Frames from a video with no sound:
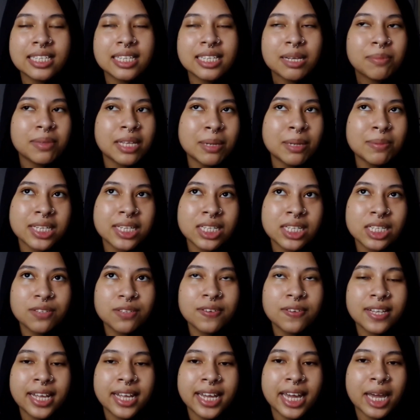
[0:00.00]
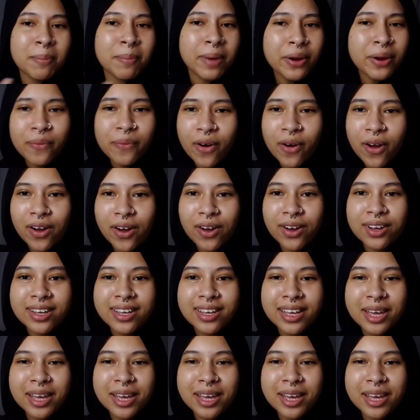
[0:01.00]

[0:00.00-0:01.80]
sometimes I just feel like, am I wrong?